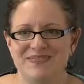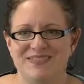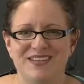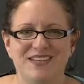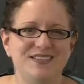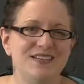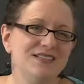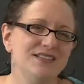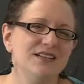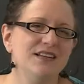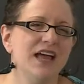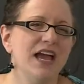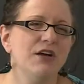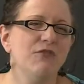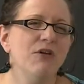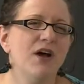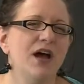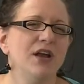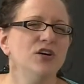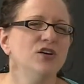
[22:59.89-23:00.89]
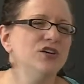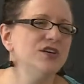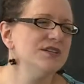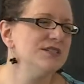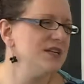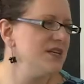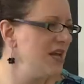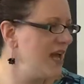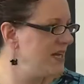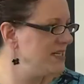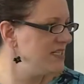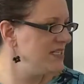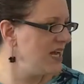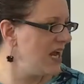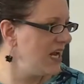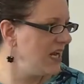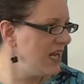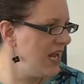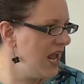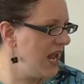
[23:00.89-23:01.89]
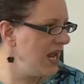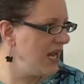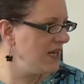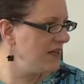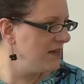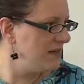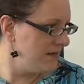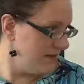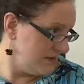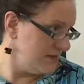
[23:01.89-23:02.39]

This isn't like Ron Unz in 1998,